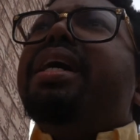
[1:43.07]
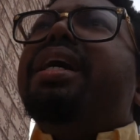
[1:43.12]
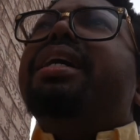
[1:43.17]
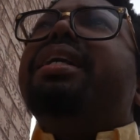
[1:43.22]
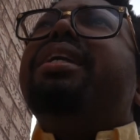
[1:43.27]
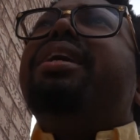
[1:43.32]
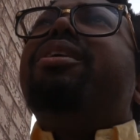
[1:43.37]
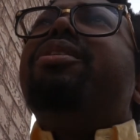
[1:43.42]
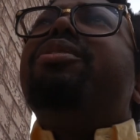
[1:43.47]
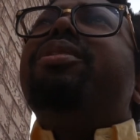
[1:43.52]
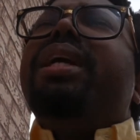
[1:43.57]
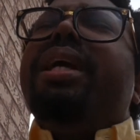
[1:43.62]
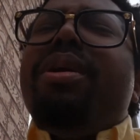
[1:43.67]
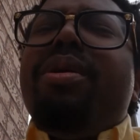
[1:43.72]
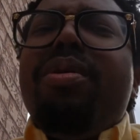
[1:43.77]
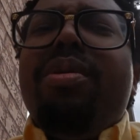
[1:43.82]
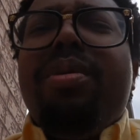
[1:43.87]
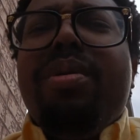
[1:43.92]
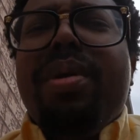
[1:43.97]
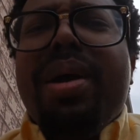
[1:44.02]
not only,
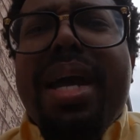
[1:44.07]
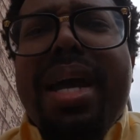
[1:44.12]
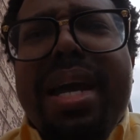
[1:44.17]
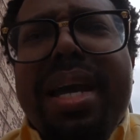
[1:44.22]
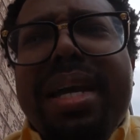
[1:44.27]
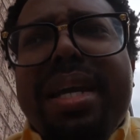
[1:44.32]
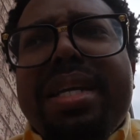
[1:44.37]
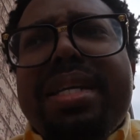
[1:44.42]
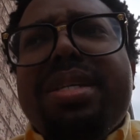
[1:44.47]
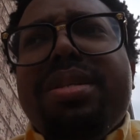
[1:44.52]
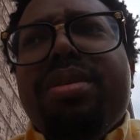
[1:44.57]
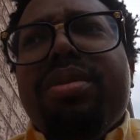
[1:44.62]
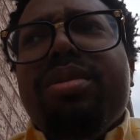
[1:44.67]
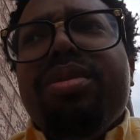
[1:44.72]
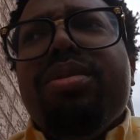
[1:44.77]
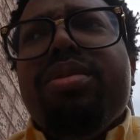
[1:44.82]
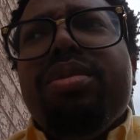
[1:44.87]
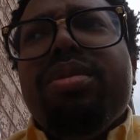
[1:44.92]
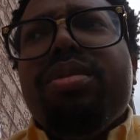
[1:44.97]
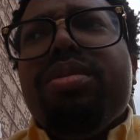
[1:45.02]
oh, hey,
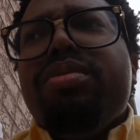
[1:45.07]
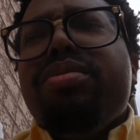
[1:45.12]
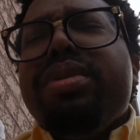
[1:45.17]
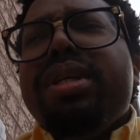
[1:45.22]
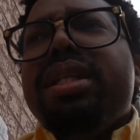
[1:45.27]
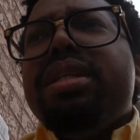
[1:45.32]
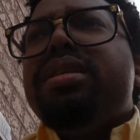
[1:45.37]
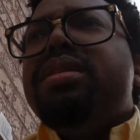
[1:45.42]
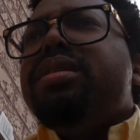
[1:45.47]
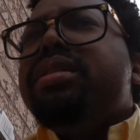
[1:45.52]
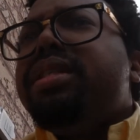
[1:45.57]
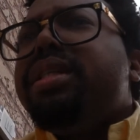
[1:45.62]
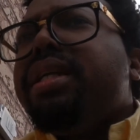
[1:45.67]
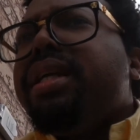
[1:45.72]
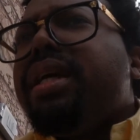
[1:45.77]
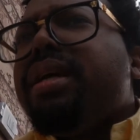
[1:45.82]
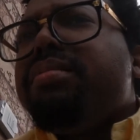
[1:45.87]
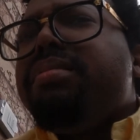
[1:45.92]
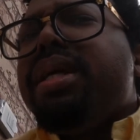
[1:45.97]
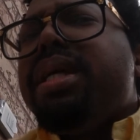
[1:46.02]
you look really good
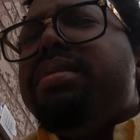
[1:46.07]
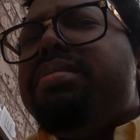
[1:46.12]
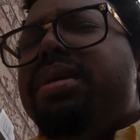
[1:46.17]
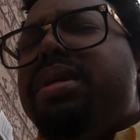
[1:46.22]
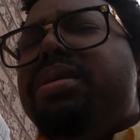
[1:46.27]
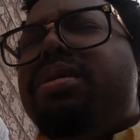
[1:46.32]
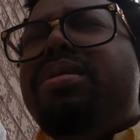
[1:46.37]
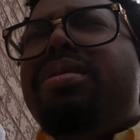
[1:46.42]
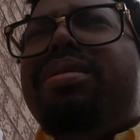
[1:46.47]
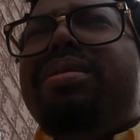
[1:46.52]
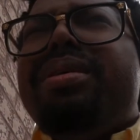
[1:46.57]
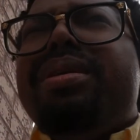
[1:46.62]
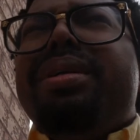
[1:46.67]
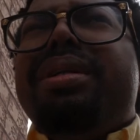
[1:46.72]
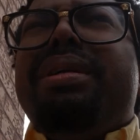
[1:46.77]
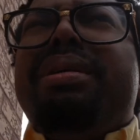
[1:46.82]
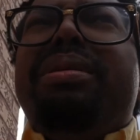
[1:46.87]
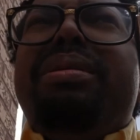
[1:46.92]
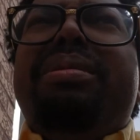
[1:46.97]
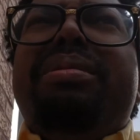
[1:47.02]
today, baby, or,
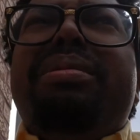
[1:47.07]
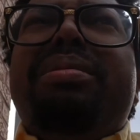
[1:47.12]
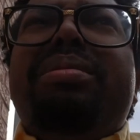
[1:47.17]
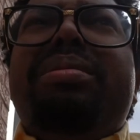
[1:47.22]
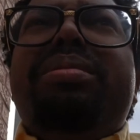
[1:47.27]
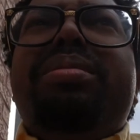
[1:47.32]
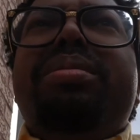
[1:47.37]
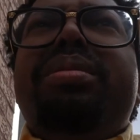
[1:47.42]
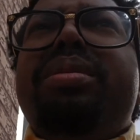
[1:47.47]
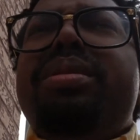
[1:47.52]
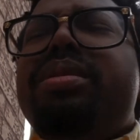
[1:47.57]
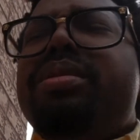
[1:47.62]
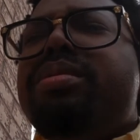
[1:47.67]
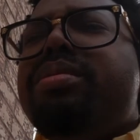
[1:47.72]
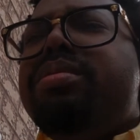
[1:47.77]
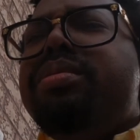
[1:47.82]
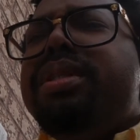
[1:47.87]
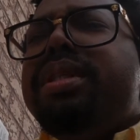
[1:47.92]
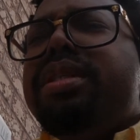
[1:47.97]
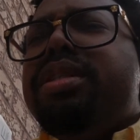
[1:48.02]

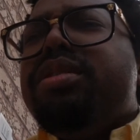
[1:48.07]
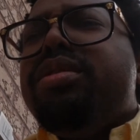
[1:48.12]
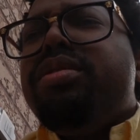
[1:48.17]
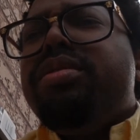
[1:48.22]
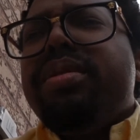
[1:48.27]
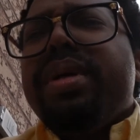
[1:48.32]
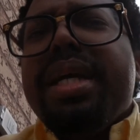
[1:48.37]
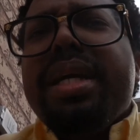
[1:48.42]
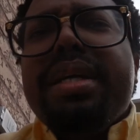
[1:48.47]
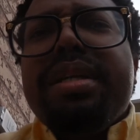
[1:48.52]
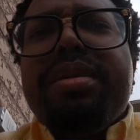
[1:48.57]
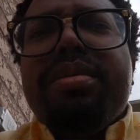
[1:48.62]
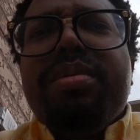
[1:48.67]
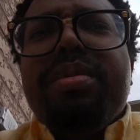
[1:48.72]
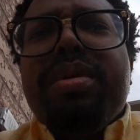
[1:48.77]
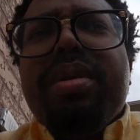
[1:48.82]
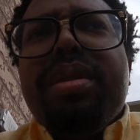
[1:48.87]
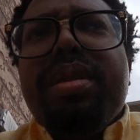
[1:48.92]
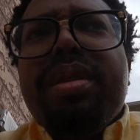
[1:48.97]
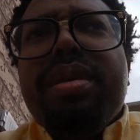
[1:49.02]
you did great
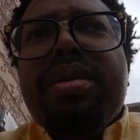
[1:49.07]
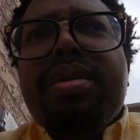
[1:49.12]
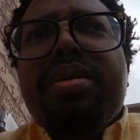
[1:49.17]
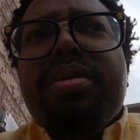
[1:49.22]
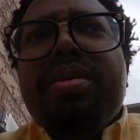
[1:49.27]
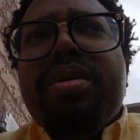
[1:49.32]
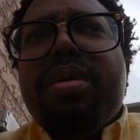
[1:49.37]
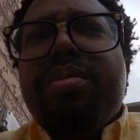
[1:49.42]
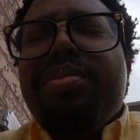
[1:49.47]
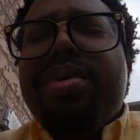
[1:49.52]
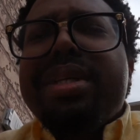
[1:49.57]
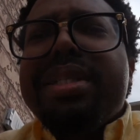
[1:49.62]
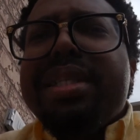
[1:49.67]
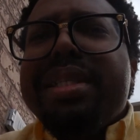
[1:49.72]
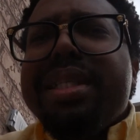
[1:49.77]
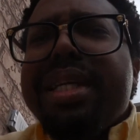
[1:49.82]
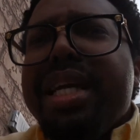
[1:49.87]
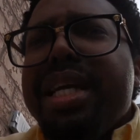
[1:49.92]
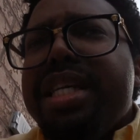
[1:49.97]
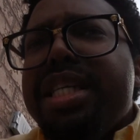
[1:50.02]
with, your
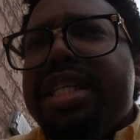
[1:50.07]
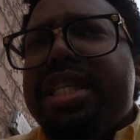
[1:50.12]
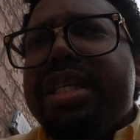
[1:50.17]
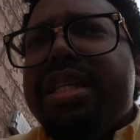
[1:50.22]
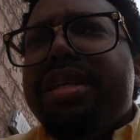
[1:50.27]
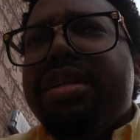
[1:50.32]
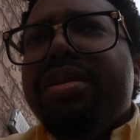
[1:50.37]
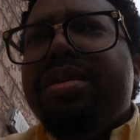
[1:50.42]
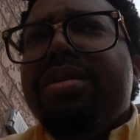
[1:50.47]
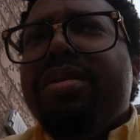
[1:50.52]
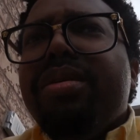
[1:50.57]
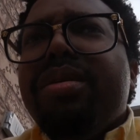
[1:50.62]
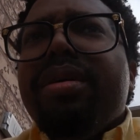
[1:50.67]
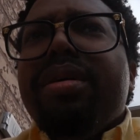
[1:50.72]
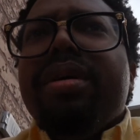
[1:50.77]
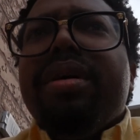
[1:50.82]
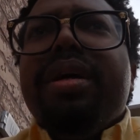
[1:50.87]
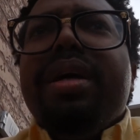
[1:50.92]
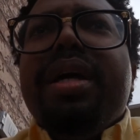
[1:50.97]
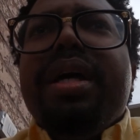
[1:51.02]
presentation,
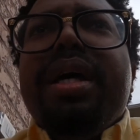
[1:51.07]
or